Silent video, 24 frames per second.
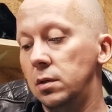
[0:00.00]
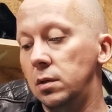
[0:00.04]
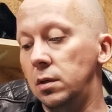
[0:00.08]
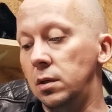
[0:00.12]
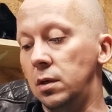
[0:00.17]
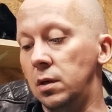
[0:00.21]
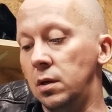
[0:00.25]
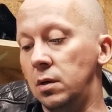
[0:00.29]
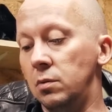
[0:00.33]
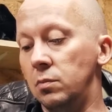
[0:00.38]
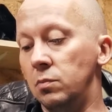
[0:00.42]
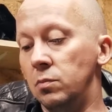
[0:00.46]

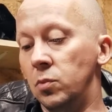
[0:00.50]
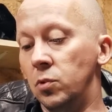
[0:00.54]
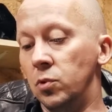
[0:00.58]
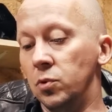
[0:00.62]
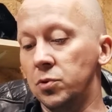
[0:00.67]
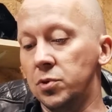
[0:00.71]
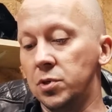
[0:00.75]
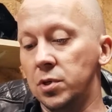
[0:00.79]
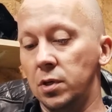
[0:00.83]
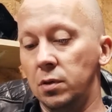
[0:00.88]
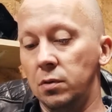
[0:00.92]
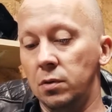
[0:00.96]

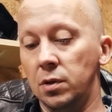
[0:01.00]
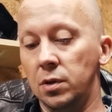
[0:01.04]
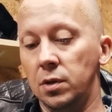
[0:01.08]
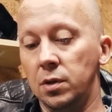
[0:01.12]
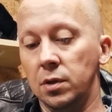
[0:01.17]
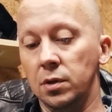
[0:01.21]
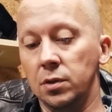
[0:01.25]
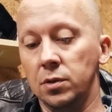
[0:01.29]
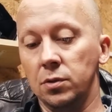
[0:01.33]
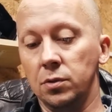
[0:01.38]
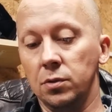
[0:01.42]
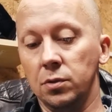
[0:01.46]
more so than
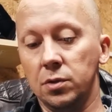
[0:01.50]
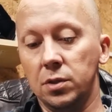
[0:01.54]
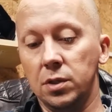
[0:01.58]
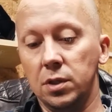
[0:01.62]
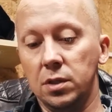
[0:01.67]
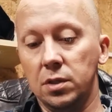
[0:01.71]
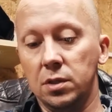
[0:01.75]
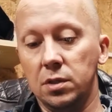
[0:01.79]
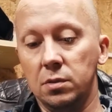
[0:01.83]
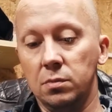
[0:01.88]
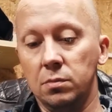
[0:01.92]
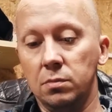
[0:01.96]
an exhaust
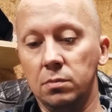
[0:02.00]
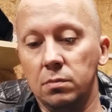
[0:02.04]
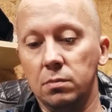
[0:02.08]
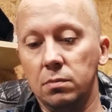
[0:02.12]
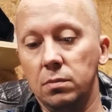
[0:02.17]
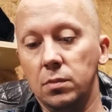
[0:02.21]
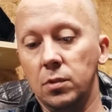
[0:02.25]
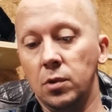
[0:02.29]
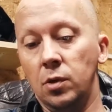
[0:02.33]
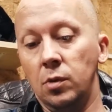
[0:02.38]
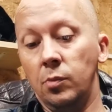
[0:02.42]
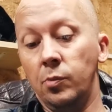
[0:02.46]
system
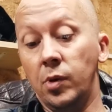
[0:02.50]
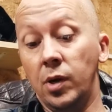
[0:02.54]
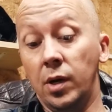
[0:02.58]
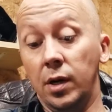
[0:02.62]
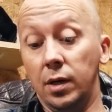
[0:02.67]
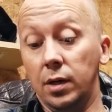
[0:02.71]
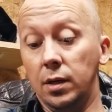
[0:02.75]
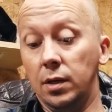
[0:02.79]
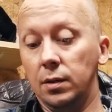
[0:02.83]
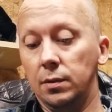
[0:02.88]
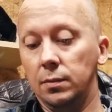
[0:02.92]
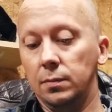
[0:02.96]
on a
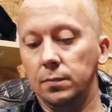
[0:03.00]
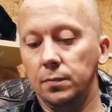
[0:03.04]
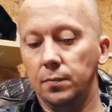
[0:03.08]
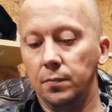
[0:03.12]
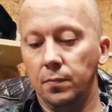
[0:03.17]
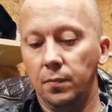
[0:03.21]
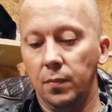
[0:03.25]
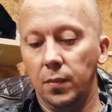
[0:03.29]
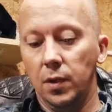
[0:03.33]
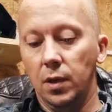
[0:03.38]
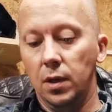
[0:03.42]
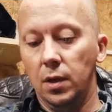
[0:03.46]
bike.
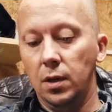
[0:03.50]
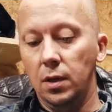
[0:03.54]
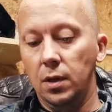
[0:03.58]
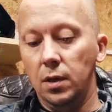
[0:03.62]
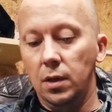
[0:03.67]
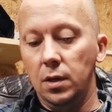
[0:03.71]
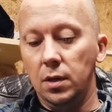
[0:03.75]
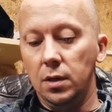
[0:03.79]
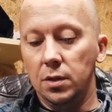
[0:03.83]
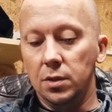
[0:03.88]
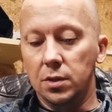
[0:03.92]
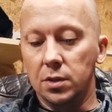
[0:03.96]

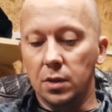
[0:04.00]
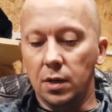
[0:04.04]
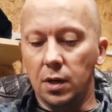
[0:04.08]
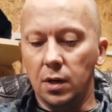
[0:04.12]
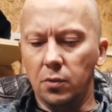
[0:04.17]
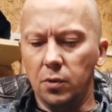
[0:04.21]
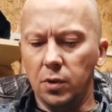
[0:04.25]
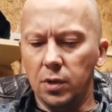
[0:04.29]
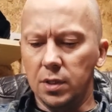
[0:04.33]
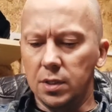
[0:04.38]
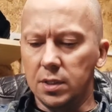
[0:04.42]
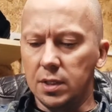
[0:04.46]
So I
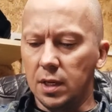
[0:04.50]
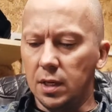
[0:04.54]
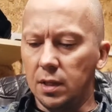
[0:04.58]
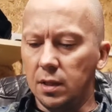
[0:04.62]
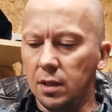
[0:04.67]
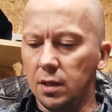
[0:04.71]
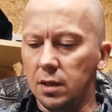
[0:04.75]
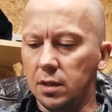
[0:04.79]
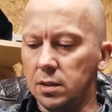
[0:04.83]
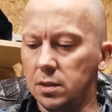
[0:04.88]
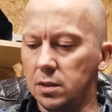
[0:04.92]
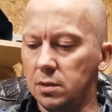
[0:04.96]
wouldn't say
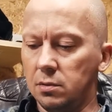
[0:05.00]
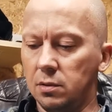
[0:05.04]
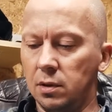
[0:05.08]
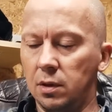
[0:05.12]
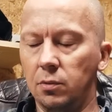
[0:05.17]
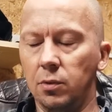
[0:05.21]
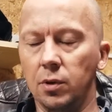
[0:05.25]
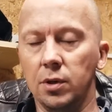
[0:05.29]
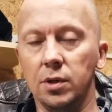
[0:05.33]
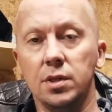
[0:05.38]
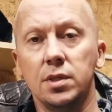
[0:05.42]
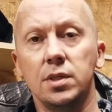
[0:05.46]
that it's
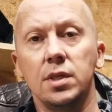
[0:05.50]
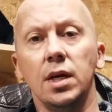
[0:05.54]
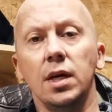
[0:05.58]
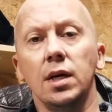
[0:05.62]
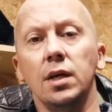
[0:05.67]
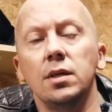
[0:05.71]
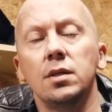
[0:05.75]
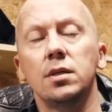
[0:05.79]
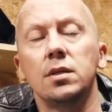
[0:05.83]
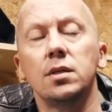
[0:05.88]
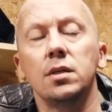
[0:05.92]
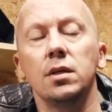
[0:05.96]

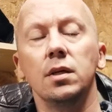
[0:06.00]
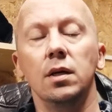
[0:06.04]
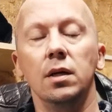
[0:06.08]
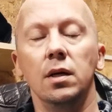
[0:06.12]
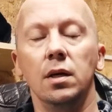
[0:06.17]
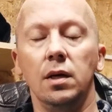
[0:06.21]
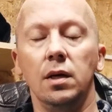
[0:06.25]
316.